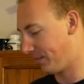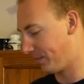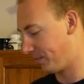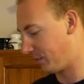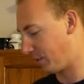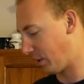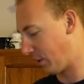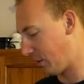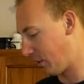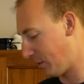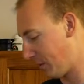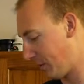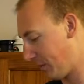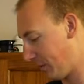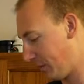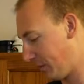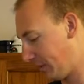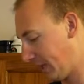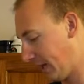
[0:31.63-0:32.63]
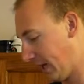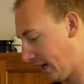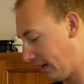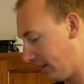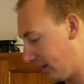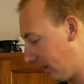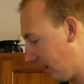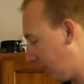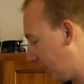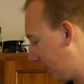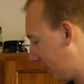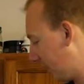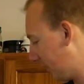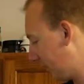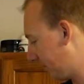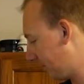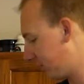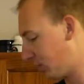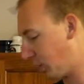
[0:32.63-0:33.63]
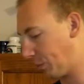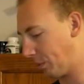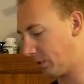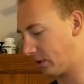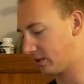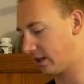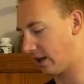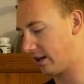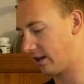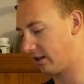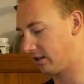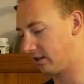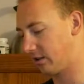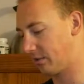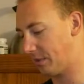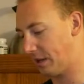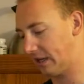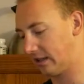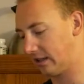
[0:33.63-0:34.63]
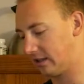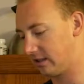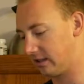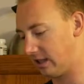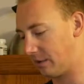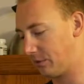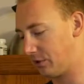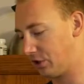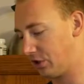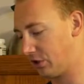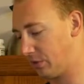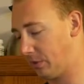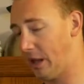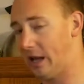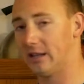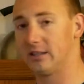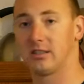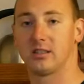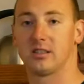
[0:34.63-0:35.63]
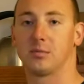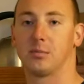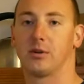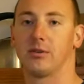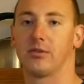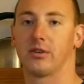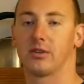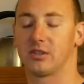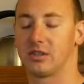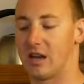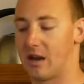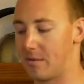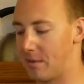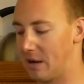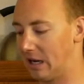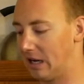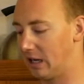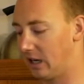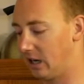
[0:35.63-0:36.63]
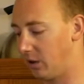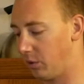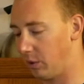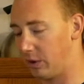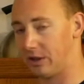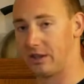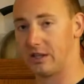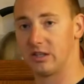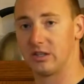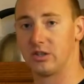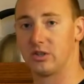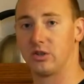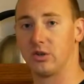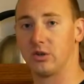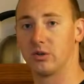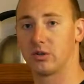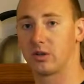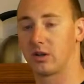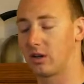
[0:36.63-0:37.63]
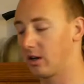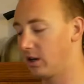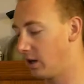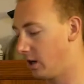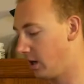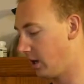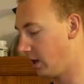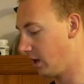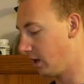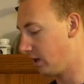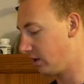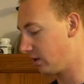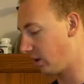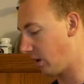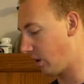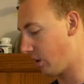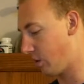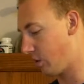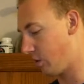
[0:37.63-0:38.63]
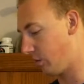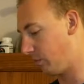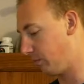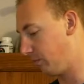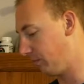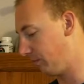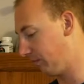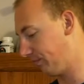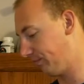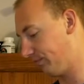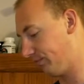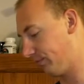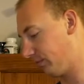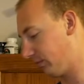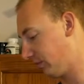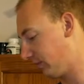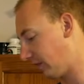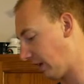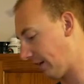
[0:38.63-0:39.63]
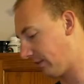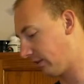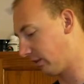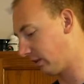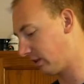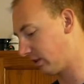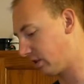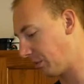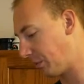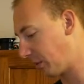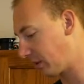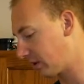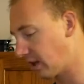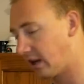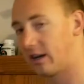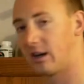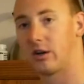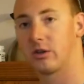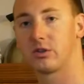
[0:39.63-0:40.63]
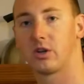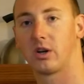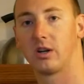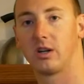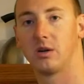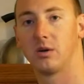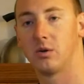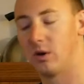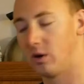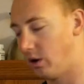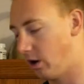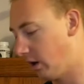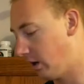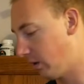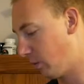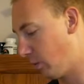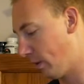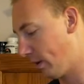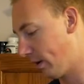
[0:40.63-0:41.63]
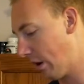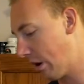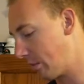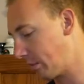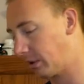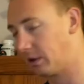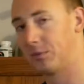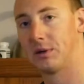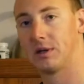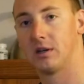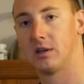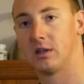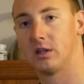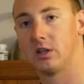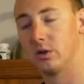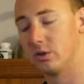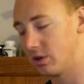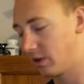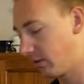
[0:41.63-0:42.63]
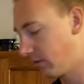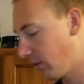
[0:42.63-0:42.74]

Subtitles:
So yeah, super excited to make this lemon ginger blast. It's my first time making it with this juicer, so definitely super excited. I'll show you what I'm going to be using